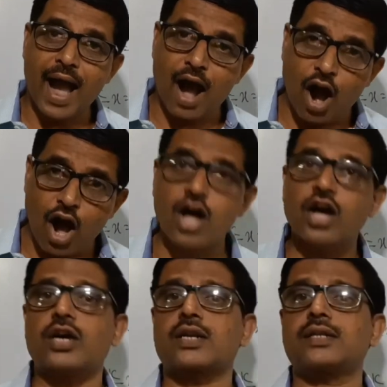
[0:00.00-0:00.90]

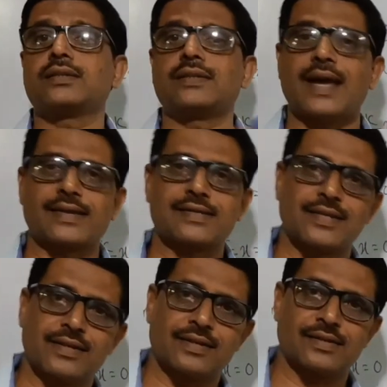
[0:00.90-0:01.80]
or the
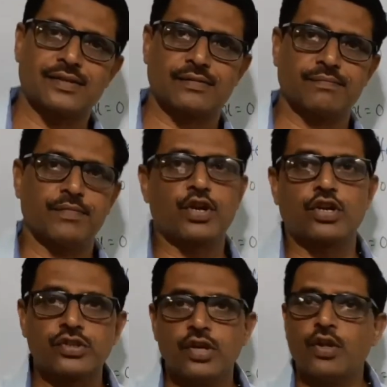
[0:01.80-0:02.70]
acceleration,
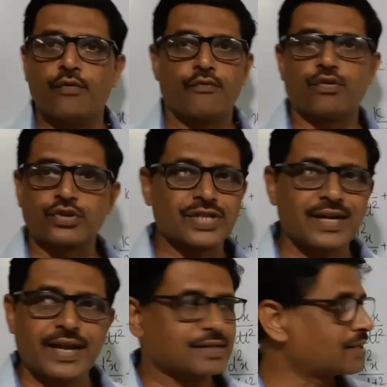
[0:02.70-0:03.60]
because force
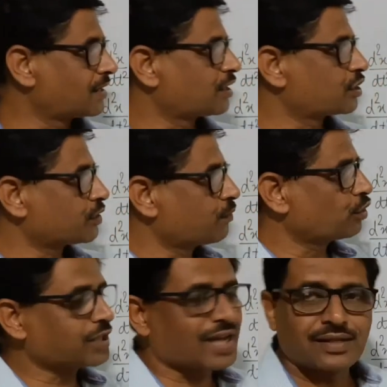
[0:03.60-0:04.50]
and acceleration
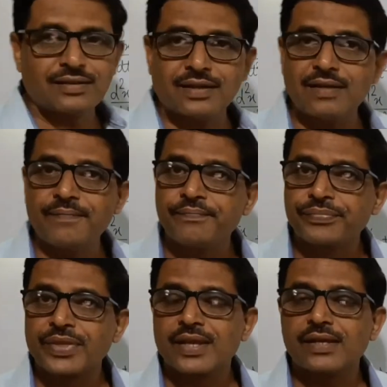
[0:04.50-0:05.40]
both are in the
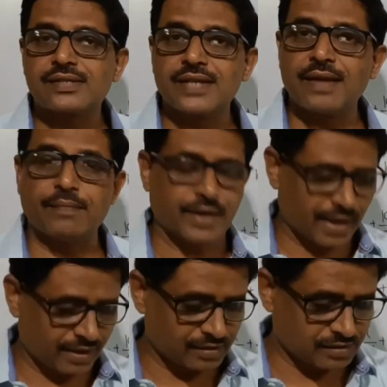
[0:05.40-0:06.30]
same
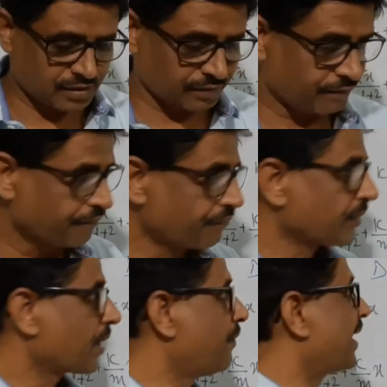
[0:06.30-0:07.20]
direction.
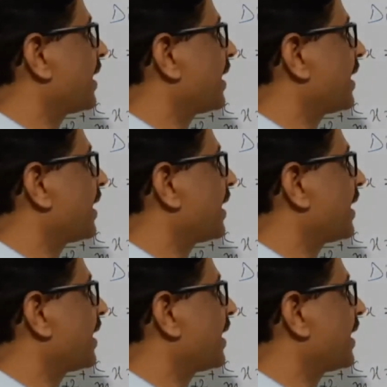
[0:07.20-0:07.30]
When